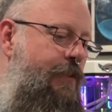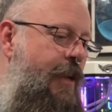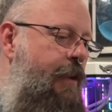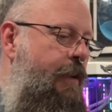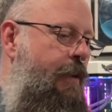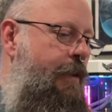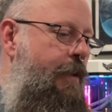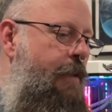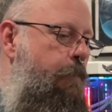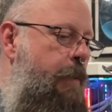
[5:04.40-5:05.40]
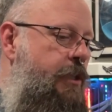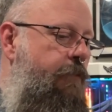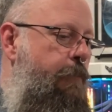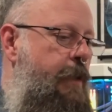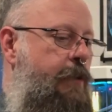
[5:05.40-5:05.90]
taken a bunch
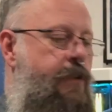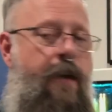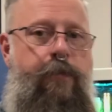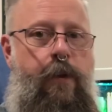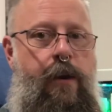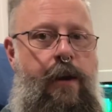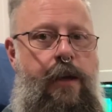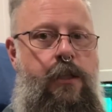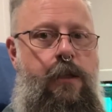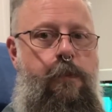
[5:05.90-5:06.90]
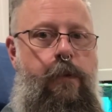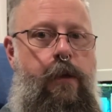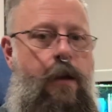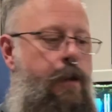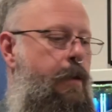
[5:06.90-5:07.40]
of Amiga software and actually put
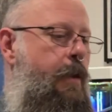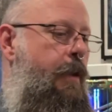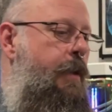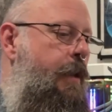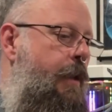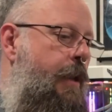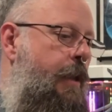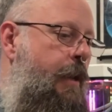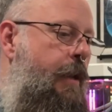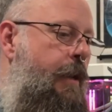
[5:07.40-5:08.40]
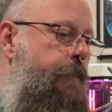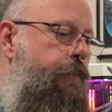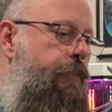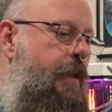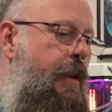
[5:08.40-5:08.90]
it on
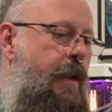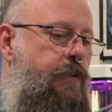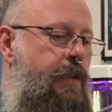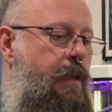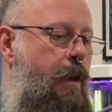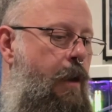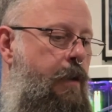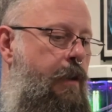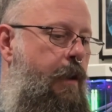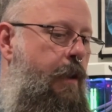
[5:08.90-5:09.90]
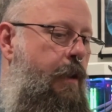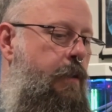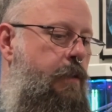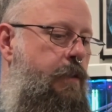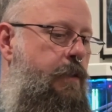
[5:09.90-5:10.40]
an SD card
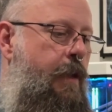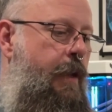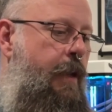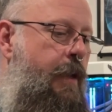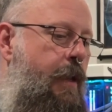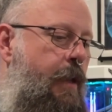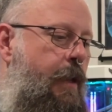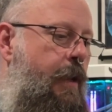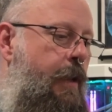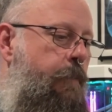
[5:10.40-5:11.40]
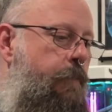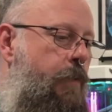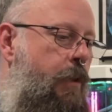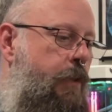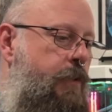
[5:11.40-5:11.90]
and
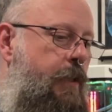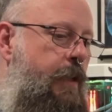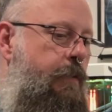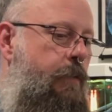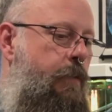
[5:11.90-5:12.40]
hooked it in